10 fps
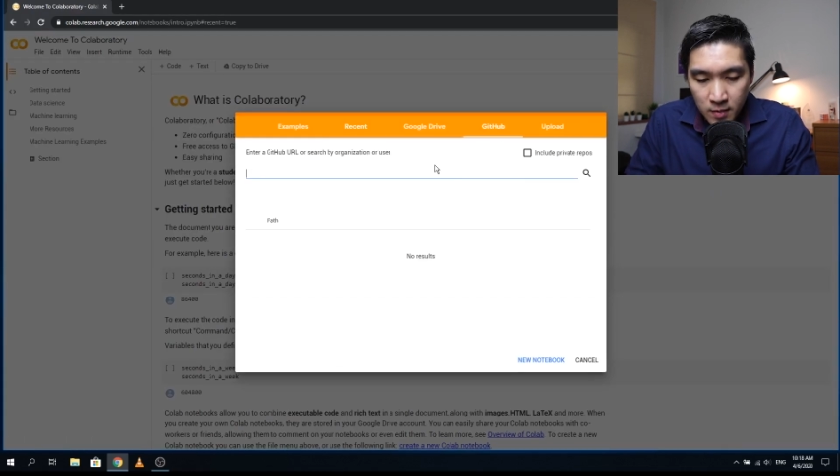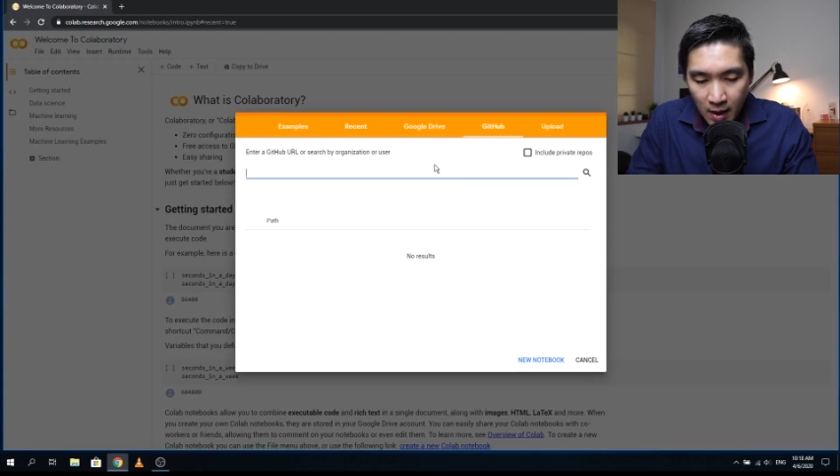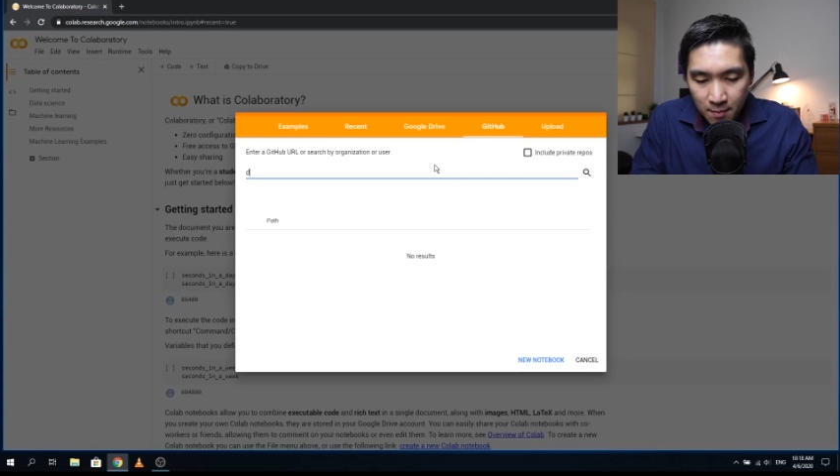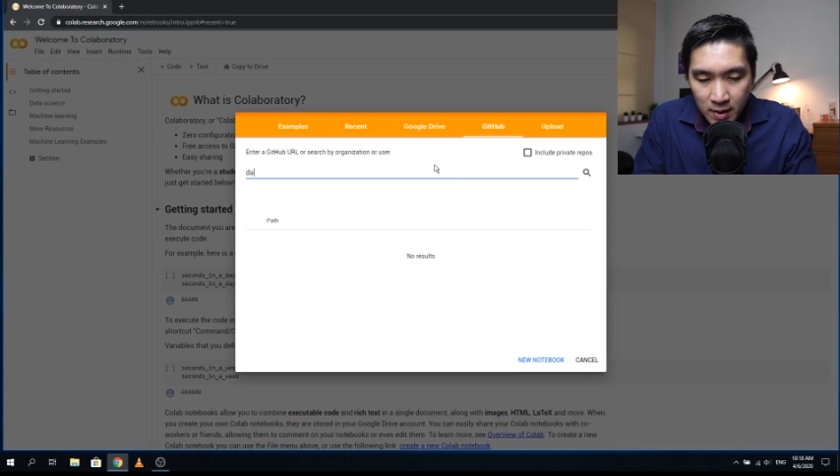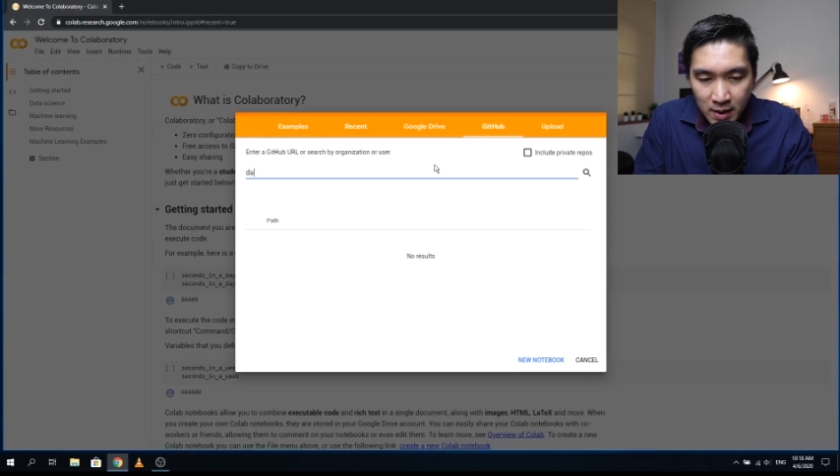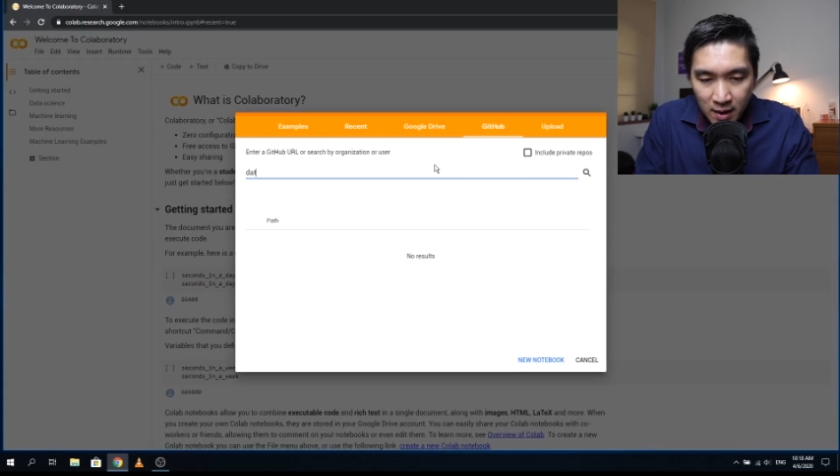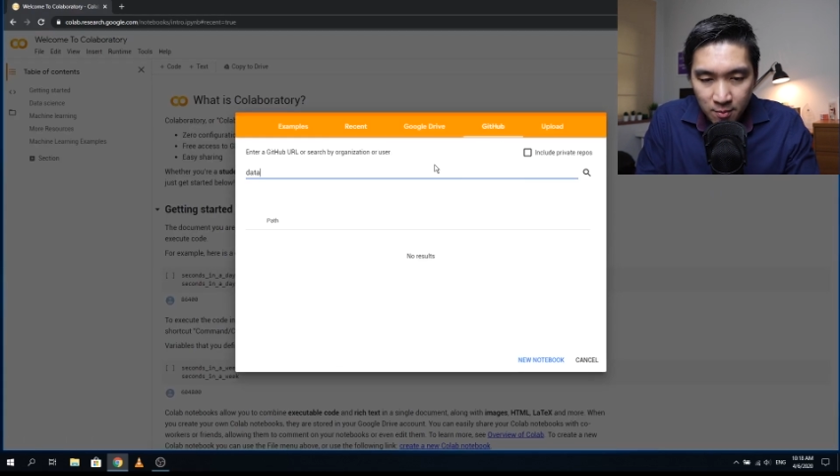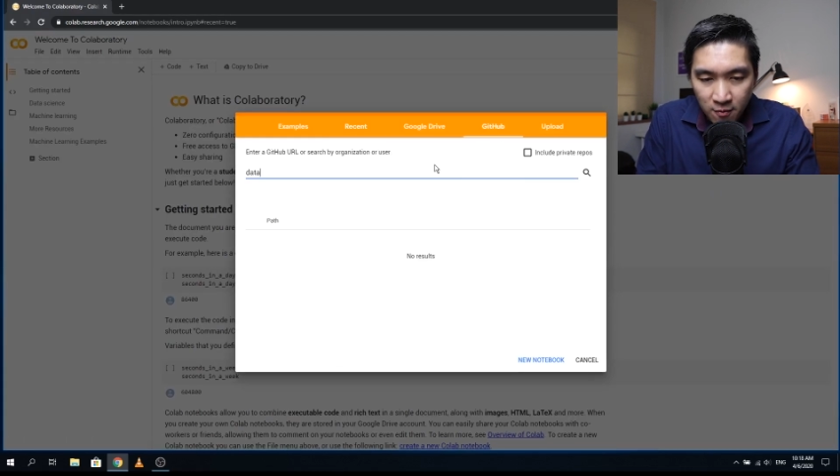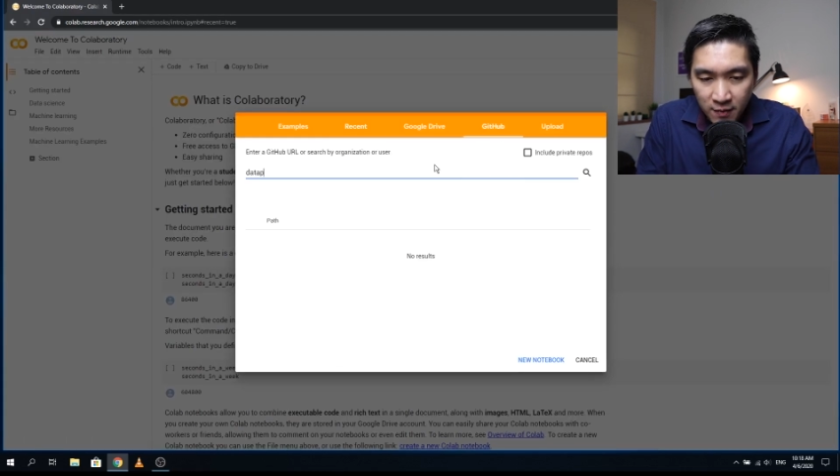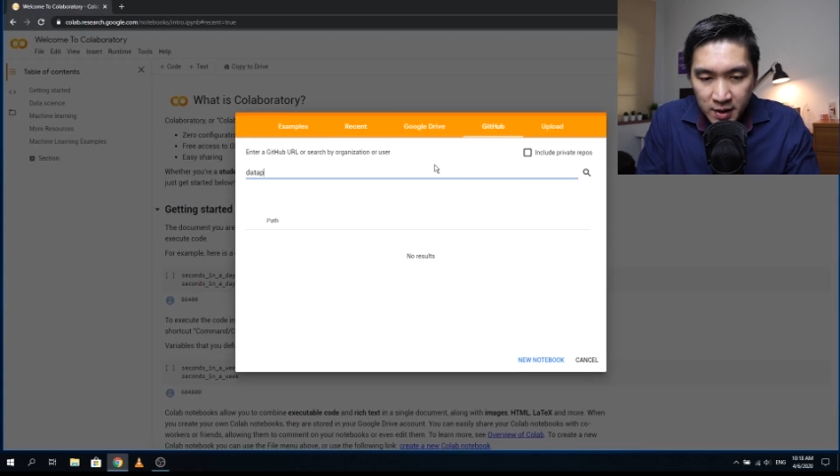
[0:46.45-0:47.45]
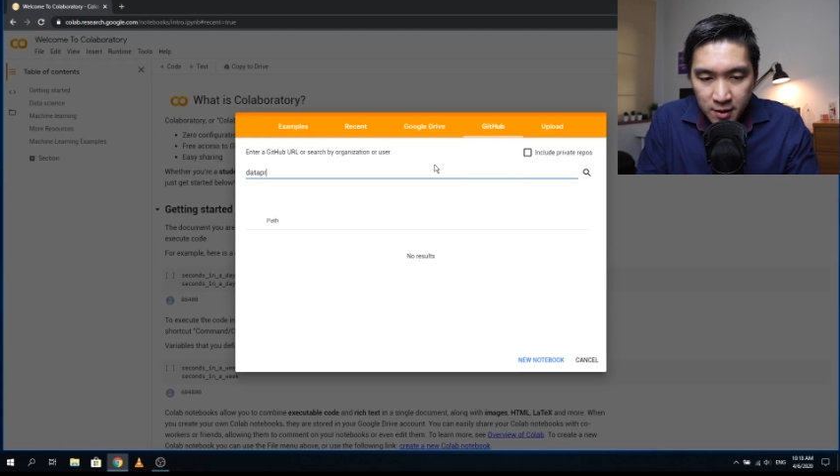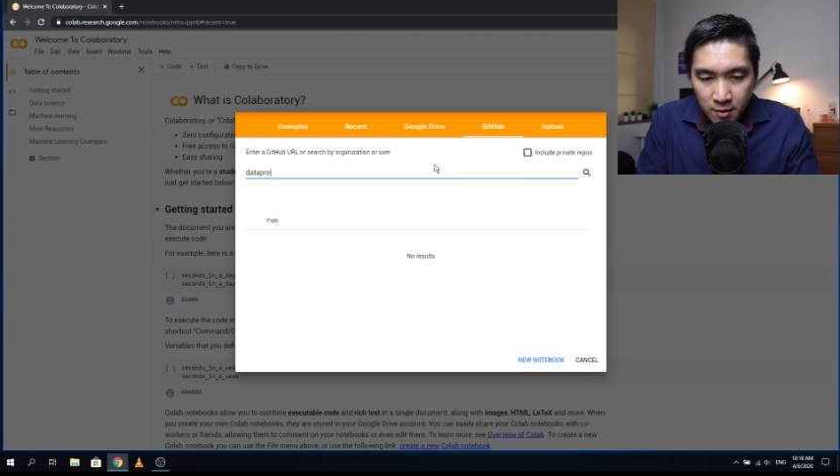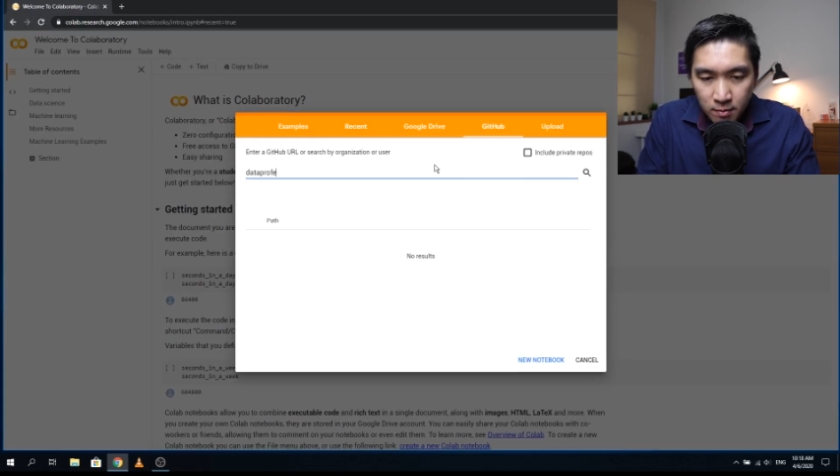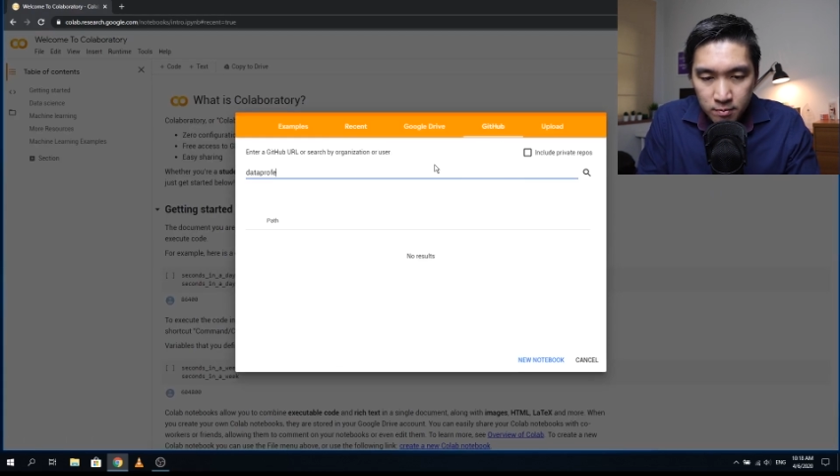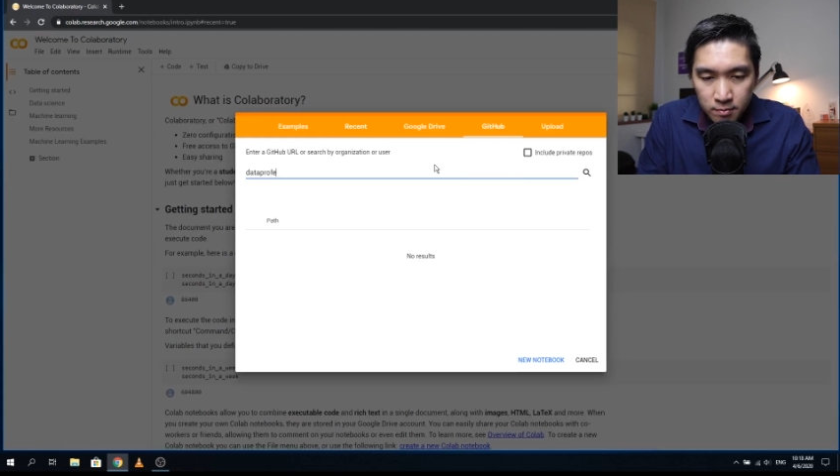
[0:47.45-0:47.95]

type in Data Professor.